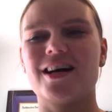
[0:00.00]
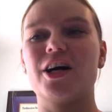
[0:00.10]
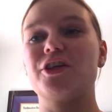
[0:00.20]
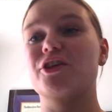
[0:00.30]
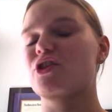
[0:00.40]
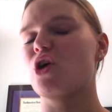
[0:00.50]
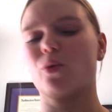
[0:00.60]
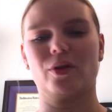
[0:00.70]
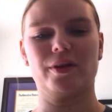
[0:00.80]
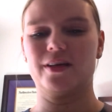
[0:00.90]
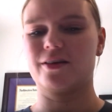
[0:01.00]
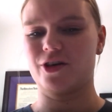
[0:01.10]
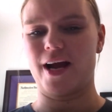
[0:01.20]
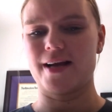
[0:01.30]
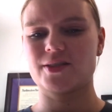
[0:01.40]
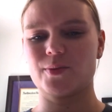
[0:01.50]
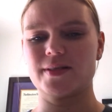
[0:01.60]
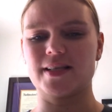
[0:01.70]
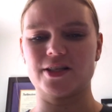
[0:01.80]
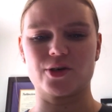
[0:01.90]
You're totally correct with
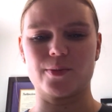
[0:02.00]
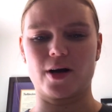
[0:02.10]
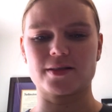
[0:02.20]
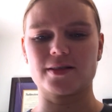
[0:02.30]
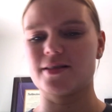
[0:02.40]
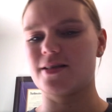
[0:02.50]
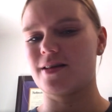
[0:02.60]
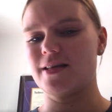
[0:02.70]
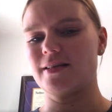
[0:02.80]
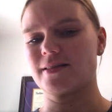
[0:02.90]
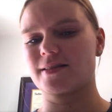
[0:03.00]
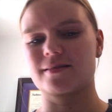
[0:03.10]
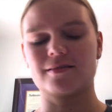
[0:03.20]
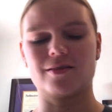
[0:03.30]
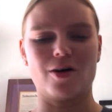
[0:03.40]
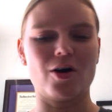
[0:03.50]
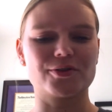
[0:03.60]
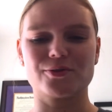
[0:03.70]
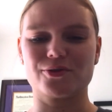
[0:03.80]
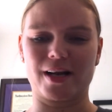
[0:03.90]
sensory processing is
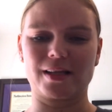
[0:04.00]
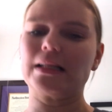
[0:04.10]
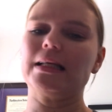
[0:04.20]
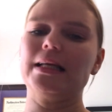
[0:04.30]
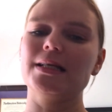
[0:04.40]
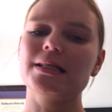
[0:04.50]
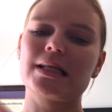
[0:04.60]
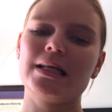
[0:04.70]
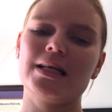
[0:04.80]
also directly linked.